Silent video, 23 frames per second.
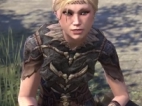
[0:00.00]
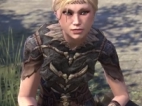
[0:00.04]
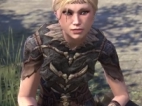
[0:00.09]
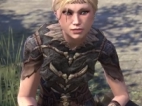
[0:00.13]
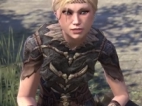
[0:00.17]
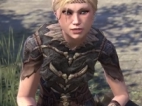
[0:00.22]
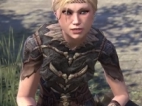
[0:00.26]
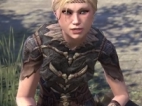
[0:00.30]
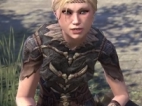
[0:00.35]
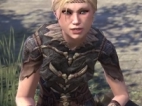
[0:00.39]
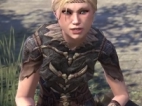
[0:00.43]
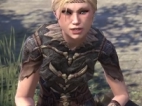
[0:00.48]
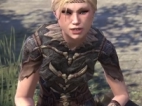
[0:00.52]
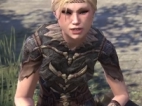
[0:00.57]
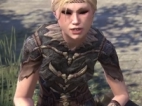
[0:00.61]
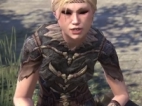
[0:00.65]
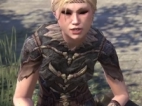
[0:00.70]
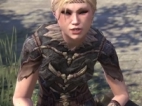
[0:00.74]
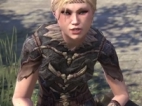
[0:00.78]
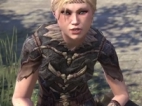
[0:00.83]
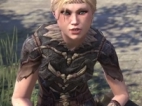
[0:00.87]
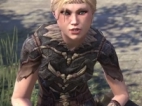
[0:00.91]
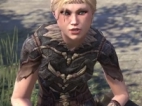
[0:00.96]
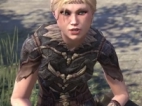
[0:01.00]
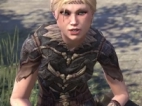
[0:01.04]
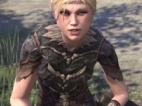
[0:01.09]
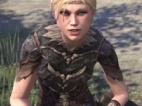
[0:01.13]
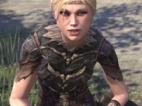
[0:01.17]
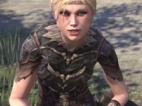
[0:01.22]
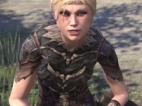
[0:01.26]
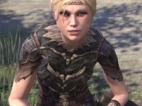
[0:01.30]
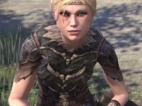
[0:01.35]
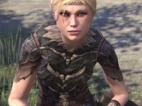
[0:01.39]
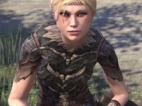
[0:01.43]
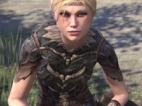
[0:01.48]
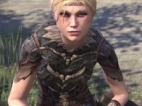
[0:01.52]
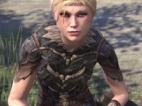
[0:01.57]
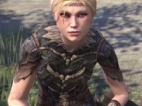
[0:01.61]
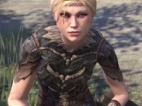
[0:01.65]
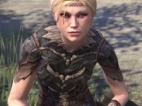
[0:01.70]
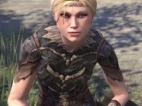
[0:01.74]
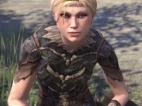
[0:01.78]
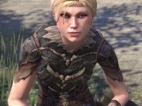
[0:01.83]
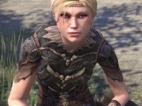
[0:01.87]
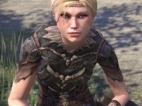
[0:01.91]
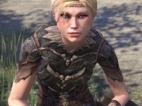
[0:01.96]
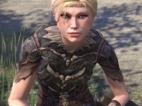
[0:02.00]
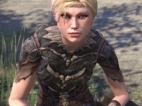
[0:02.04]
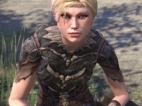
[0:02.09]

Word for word: you didn't. Thank you. Can you